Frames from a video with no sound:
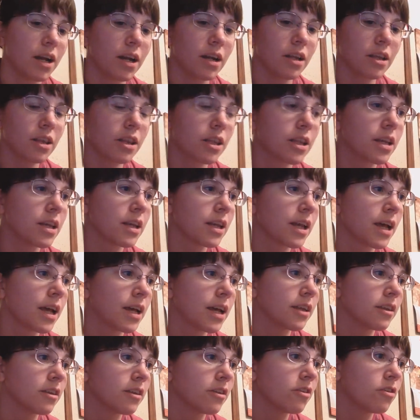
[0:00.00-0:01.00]
Nothing
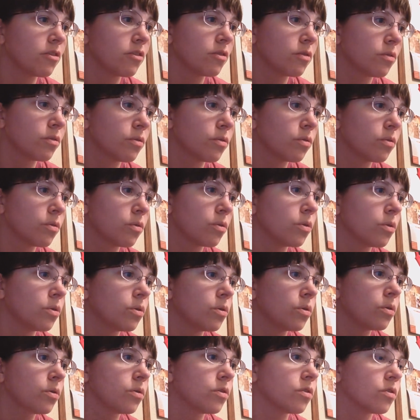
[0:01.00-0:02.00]
I can
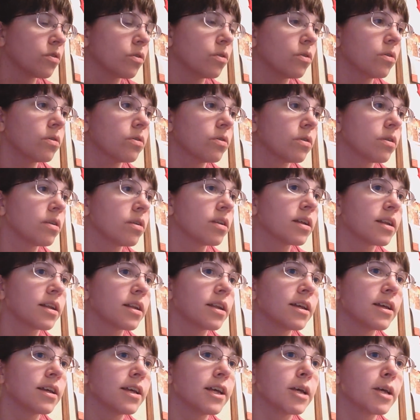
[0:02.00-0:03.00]
do, total
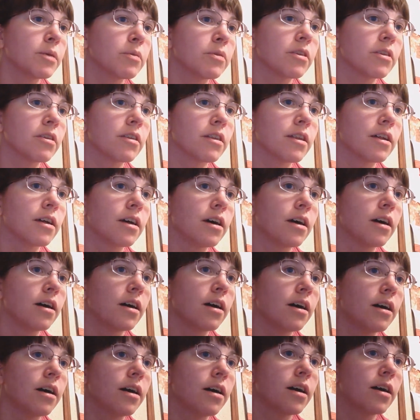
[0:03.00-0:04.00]
eclipse of the
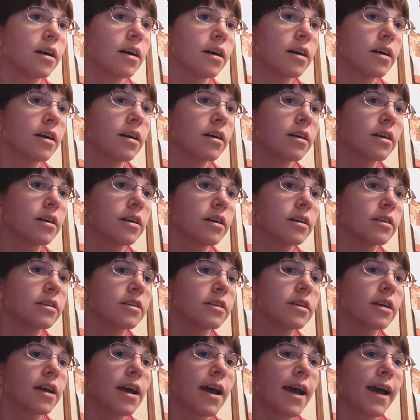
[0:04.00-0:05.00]

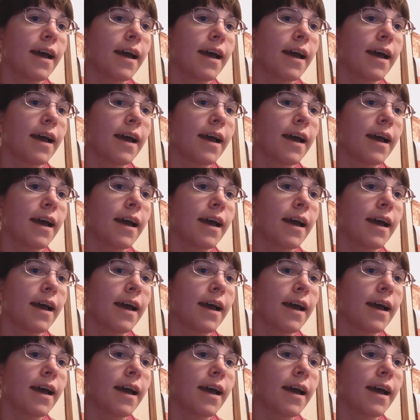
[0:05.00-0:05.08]
heart.